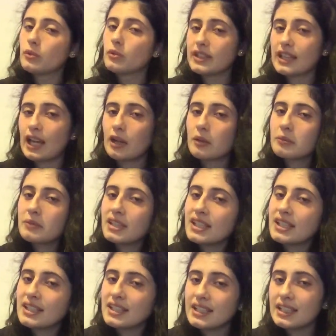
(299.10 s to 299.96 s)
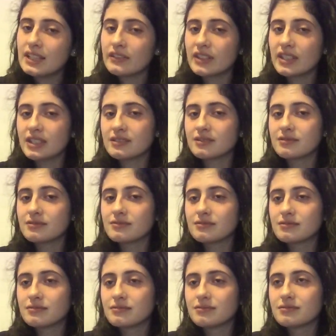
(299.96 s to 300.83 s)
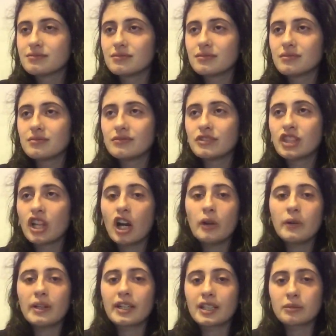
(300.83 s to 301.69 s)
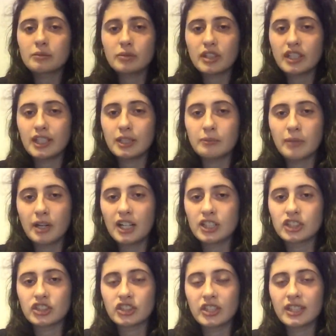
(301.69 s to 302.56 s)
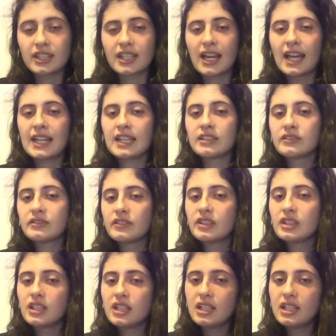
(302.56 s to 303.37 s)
without me even knowing pretty much. It kind of